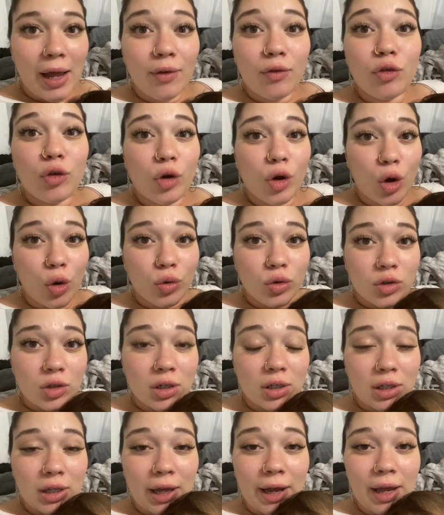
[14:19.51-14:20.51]
have grown
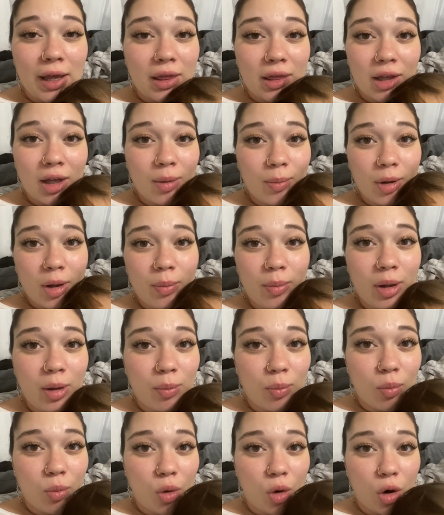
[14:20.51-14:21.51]
to like them a
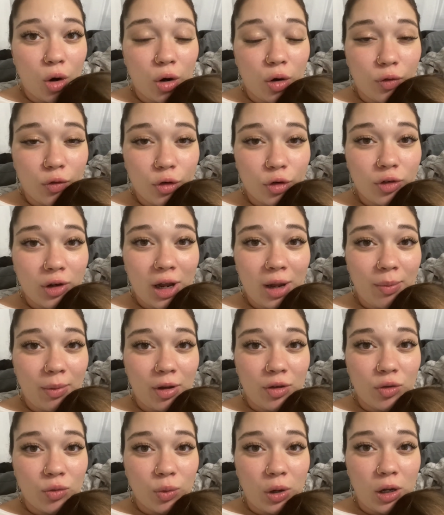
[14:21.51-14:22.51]
bit more over time
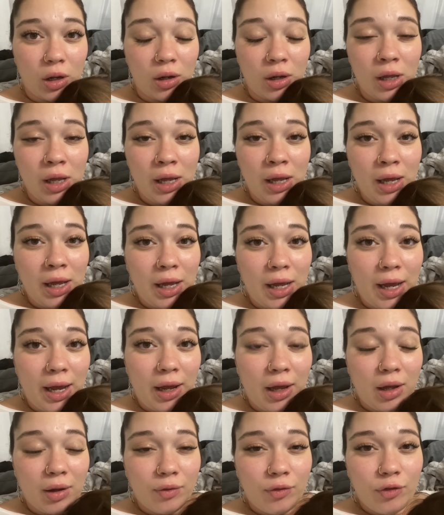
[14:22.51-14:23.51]
as well.
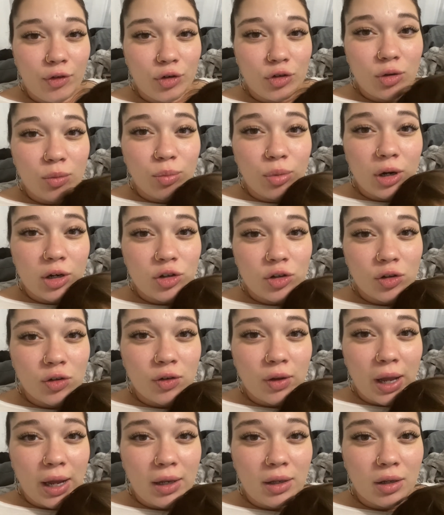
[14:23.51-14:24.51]
First
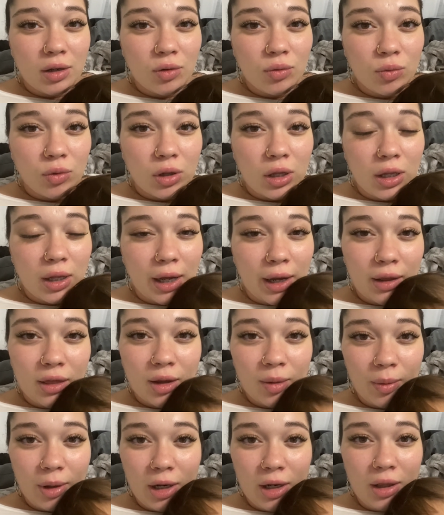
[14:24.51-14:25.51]
impressions, I didn't really like
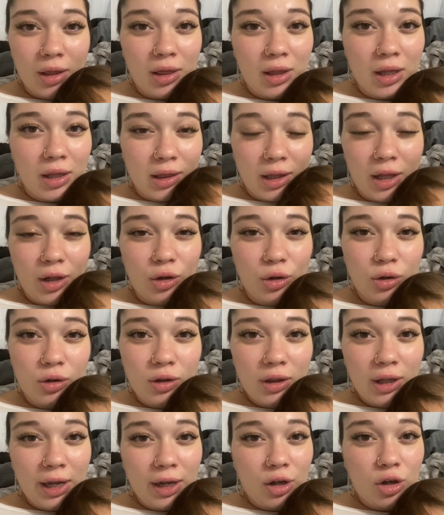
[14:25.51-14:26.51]
them. I didn't think they
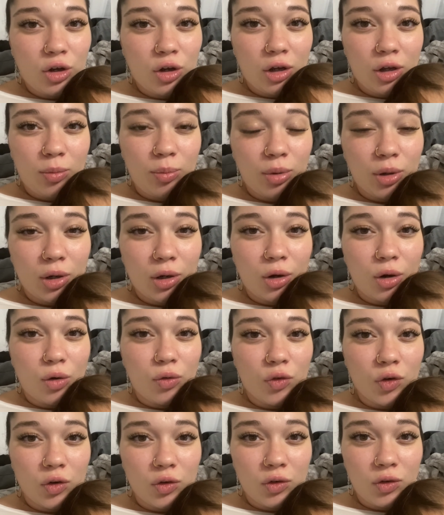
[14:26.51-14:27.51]
looked that good, but
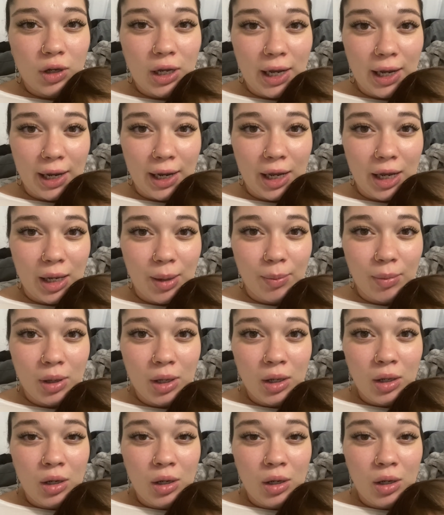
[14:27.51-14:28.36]
over time